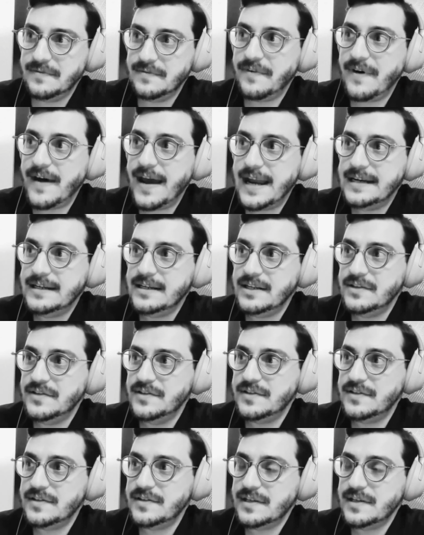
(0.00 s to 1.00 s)
find
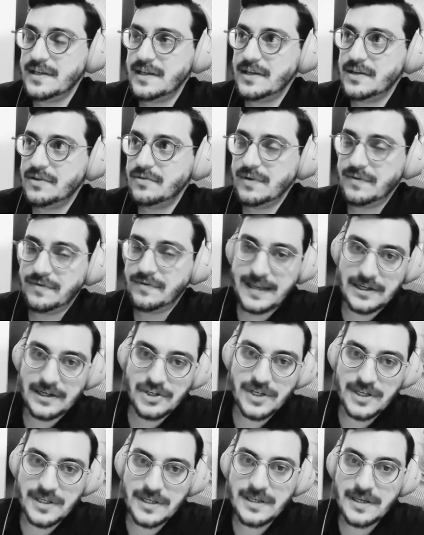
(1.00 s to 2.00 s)
its
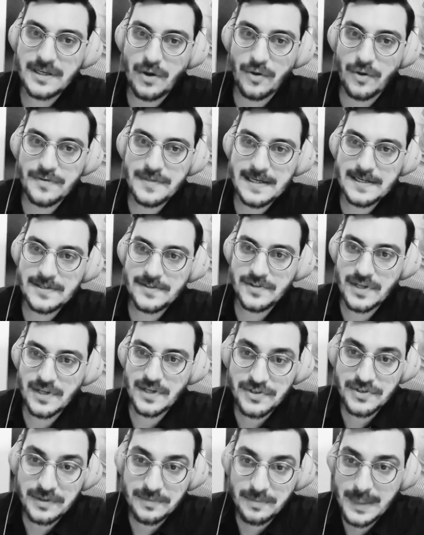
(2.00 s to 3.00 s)
reflection on these
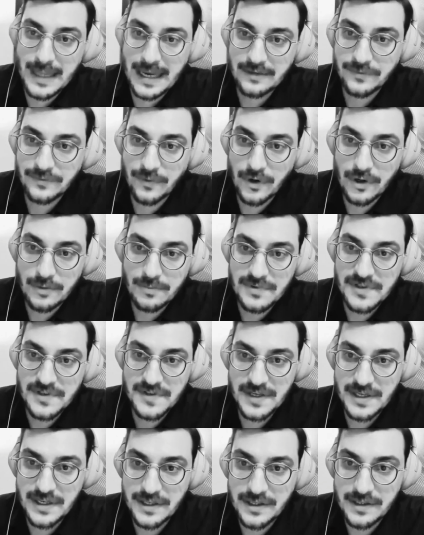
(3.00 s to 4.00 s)
digital platforms
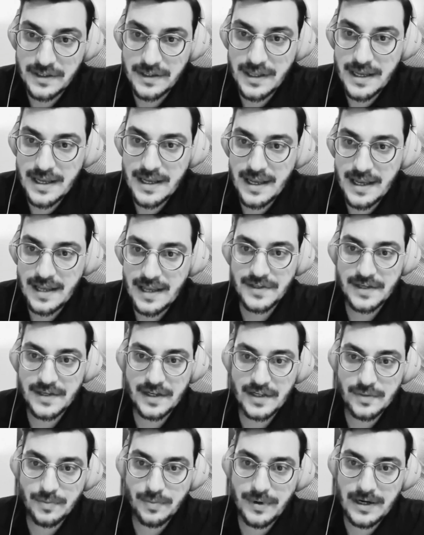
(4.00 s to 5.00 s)
still as an
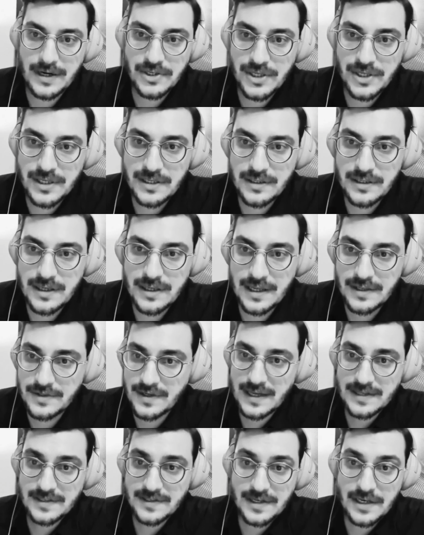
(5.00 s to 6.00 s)
expression,
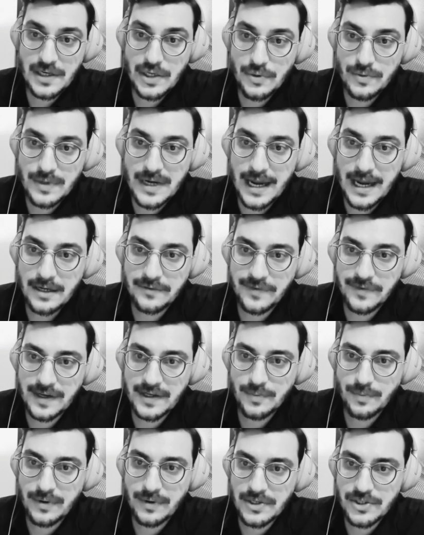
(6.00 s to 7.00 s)
as a new kind of
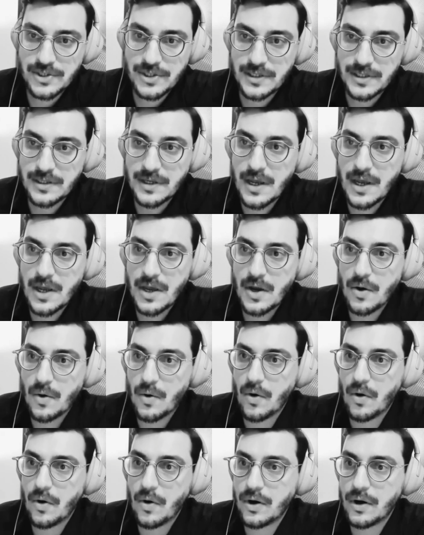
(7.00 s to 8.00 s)
expression?
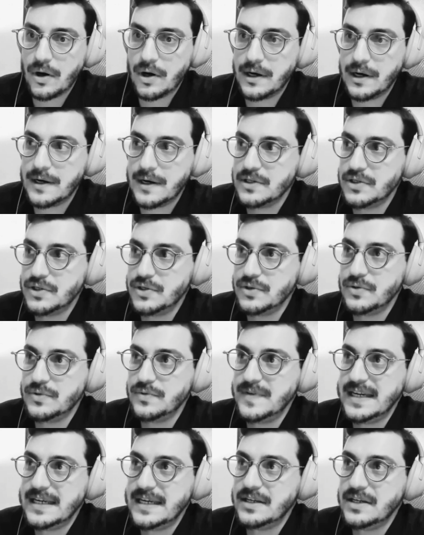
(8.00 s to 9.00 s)
Or do
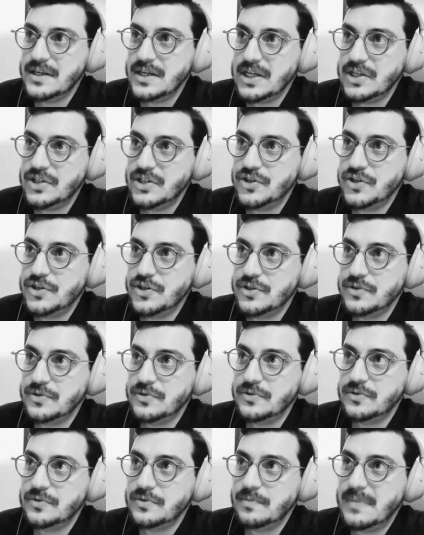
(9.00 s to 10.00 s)
we need
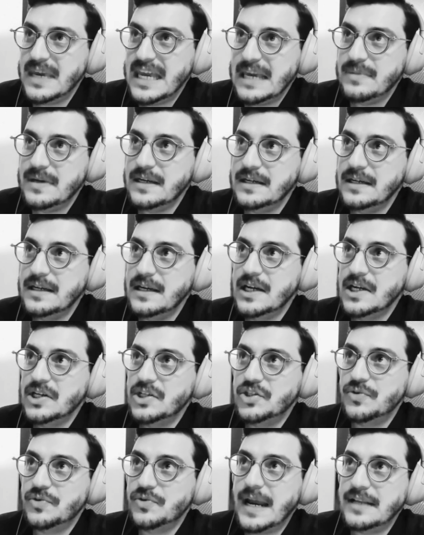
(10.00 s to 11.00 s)
to maybe
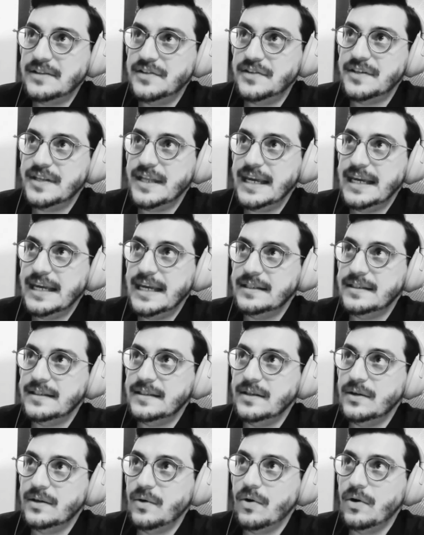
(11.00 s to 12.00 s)
translate
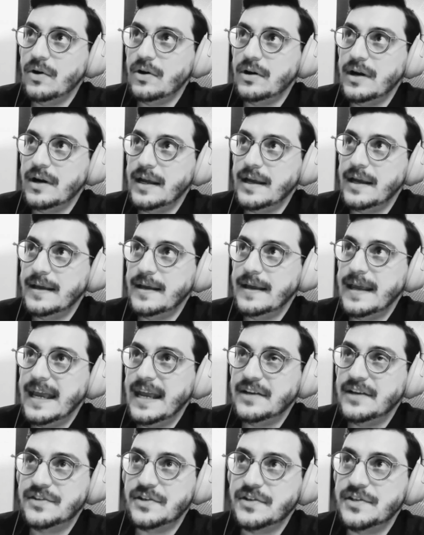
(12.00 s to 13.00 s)
or
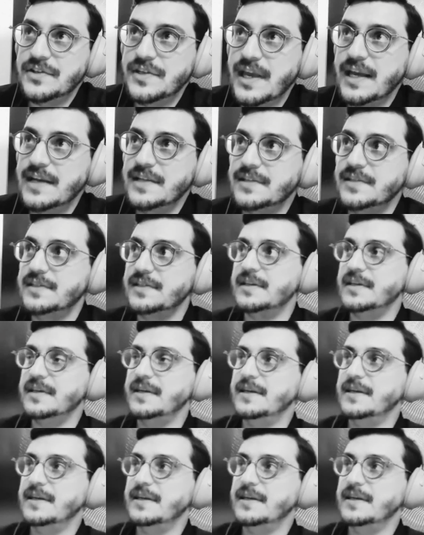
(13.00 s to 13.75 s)
exercise,